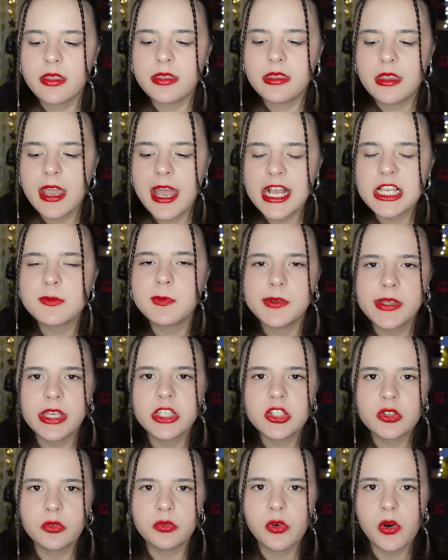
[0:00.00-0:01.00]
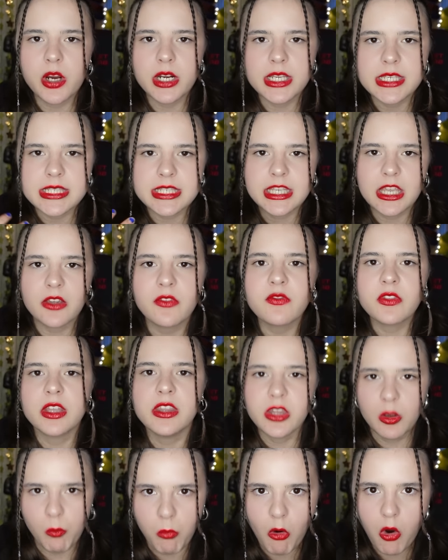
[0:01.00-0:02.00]
the explanation for it is given
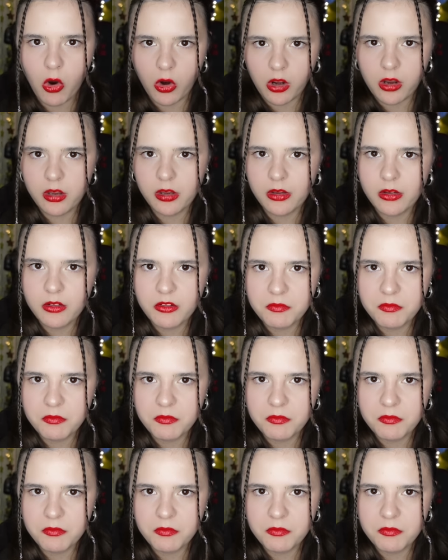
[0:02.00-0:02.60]
in the book.